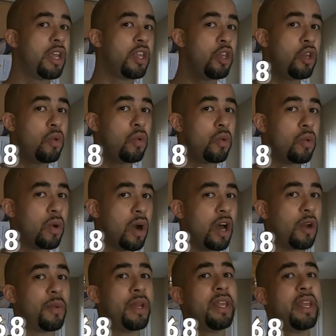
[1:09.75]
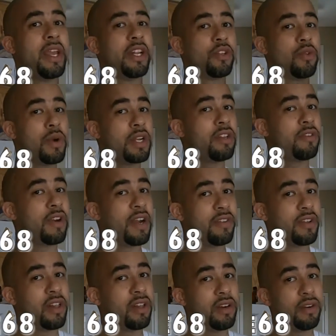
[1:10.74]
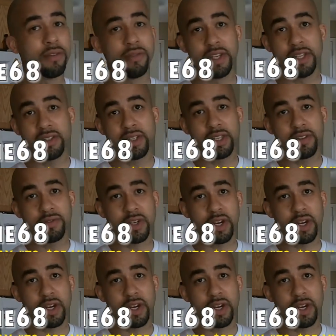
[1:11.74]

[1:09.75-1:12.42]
you on winning a $25 Visa gift